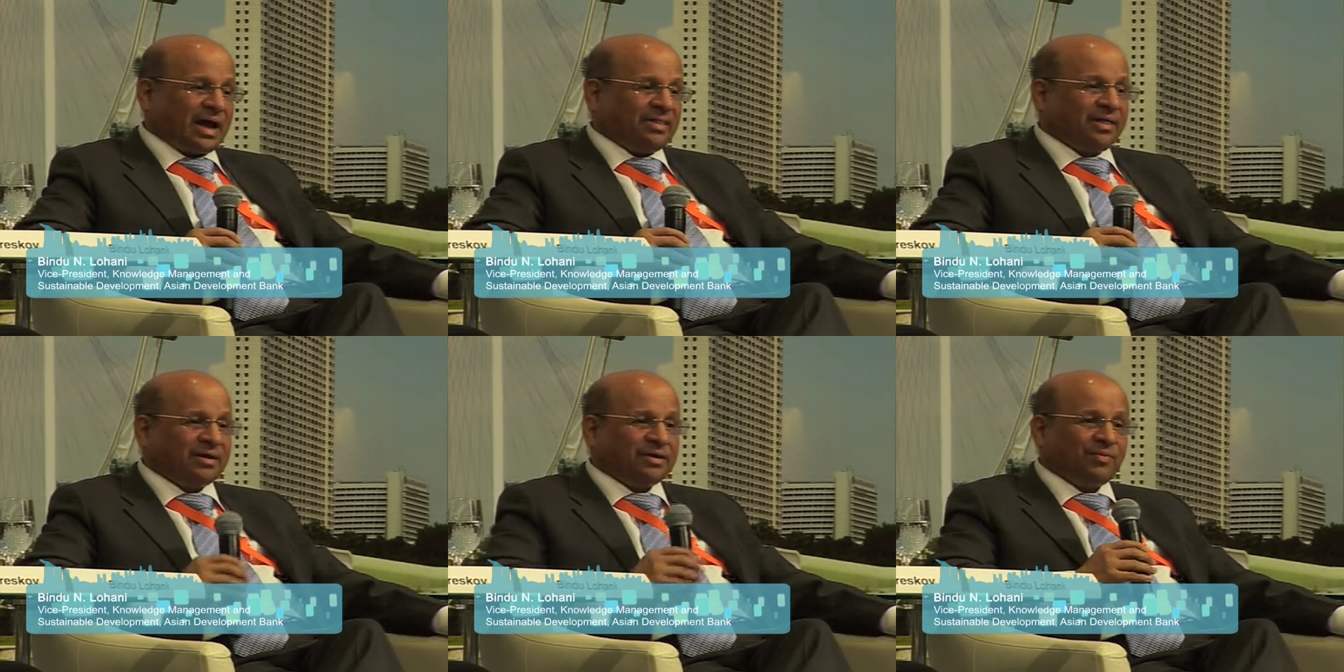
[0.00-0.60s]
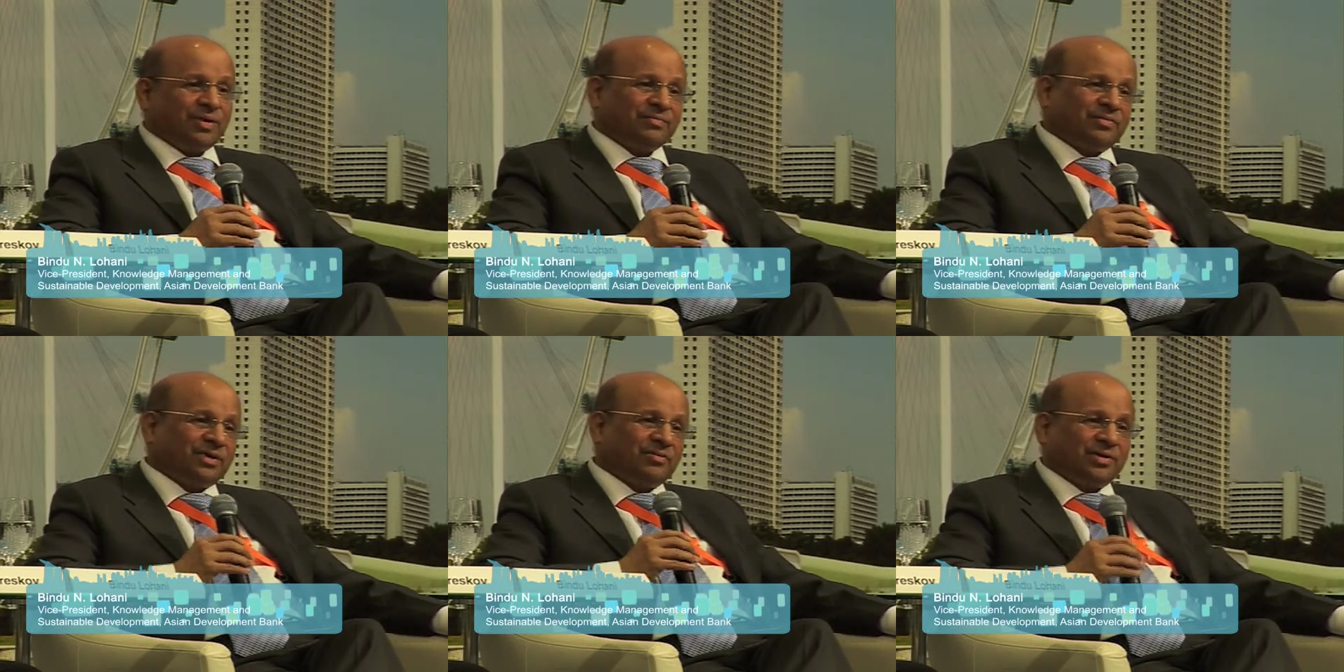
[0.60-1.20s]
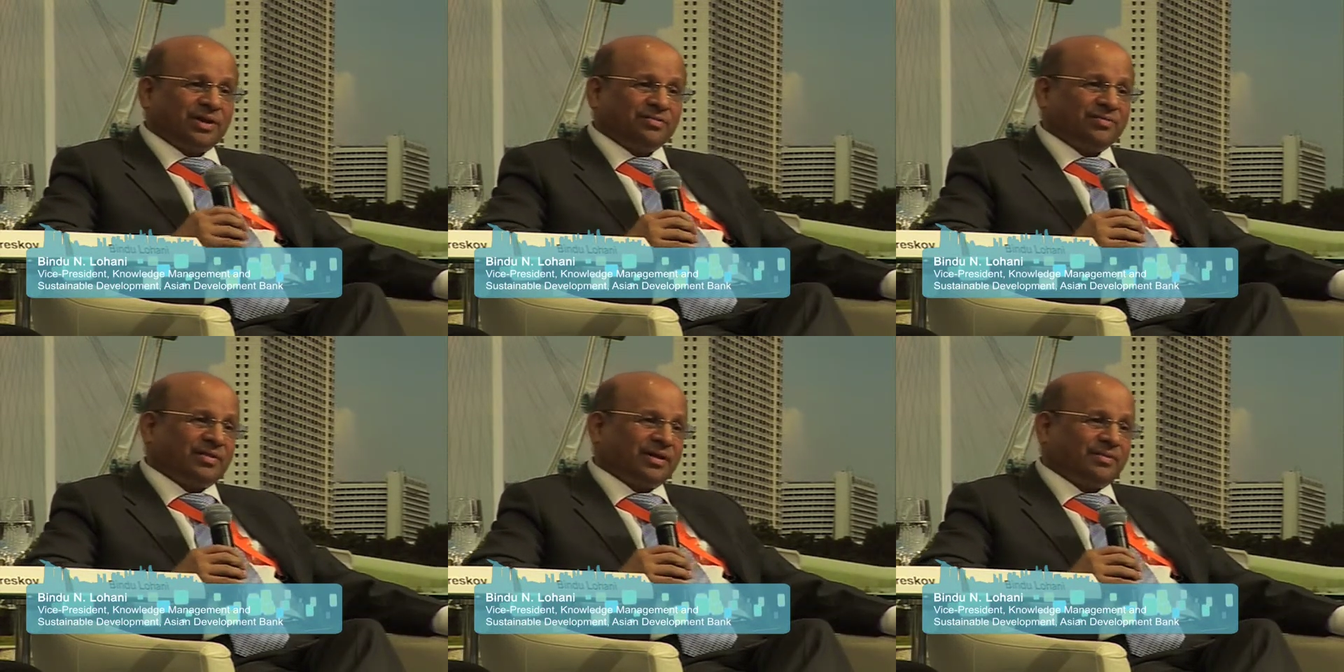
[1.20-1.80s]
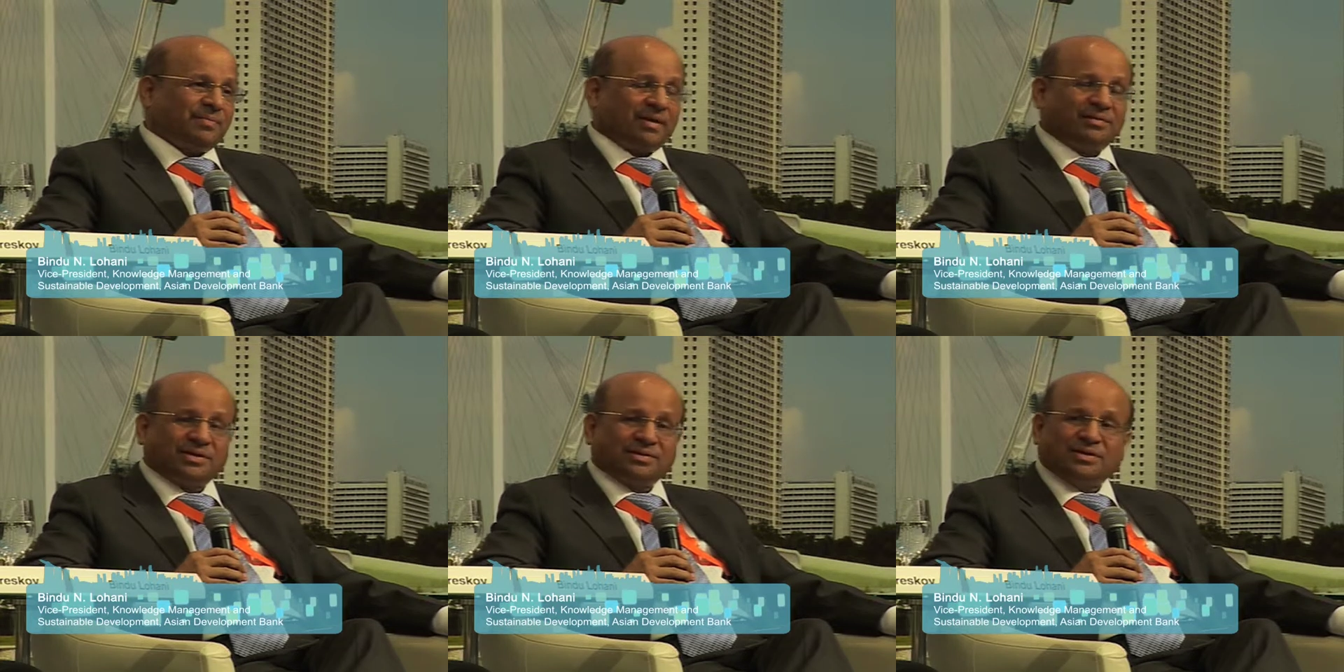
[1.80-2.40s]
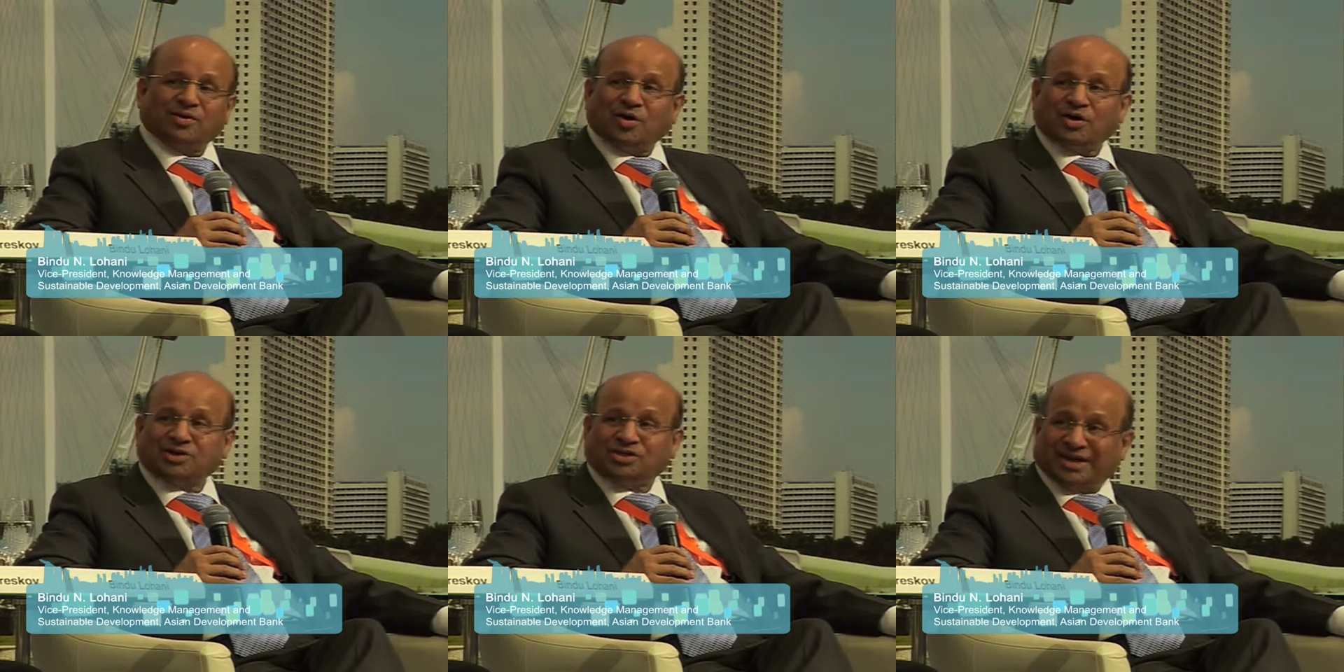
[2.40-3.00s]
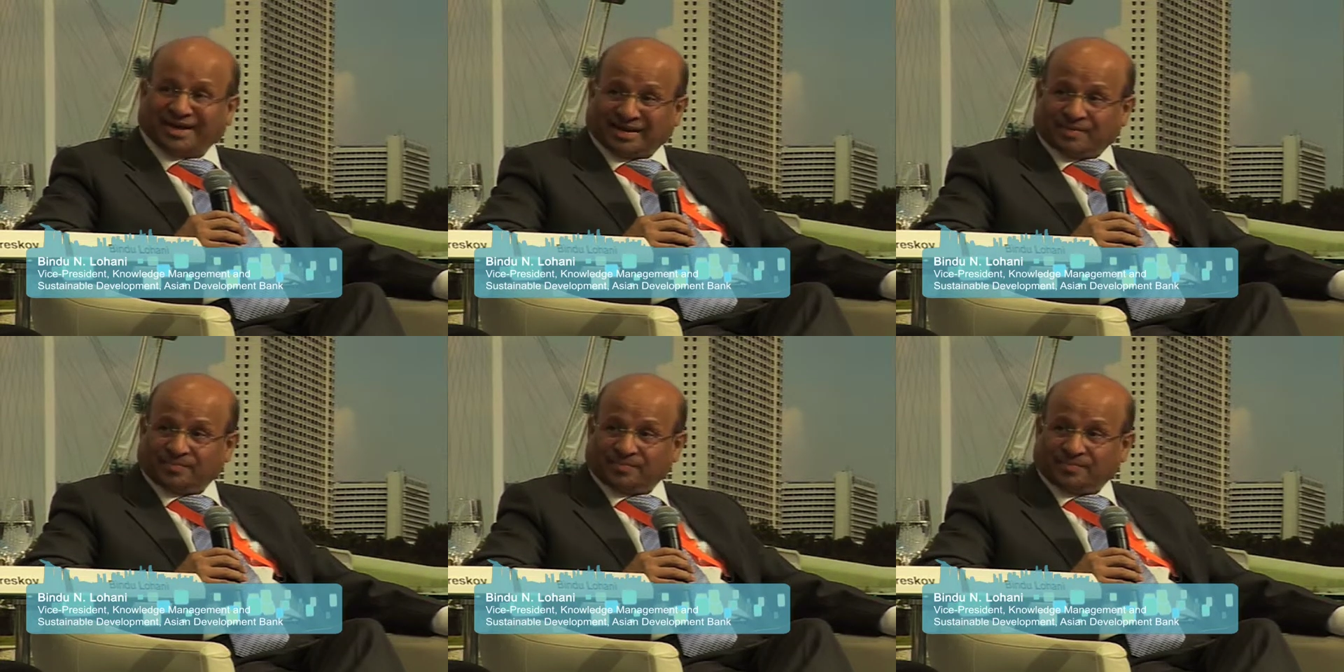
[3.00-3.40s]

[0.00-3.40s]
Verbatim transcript: I think one of the things we need to think about is the knowledge sharing.